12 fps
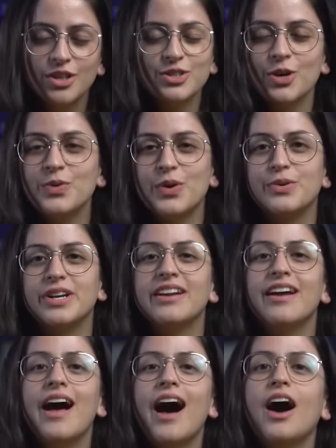Don't worry,
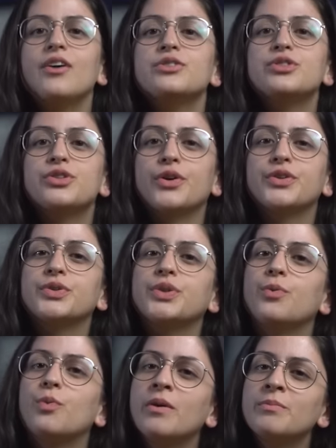I will show you
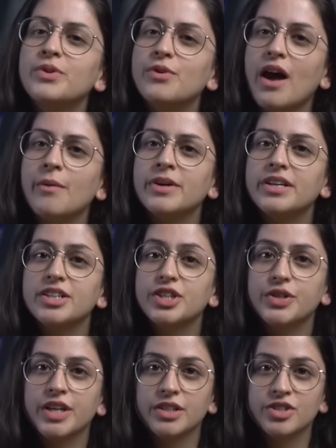the one parameter
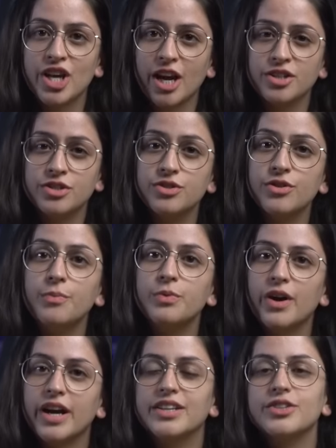you can change to
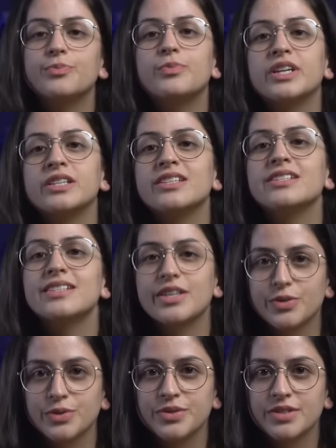upgrade your printing
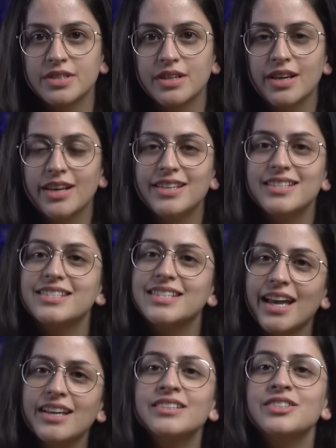skills.
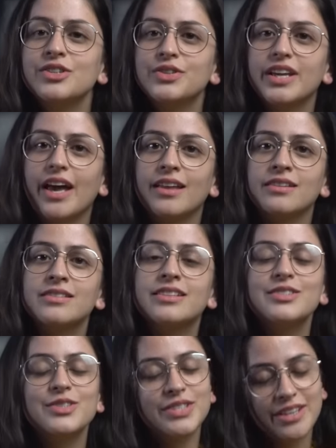Stay until the end to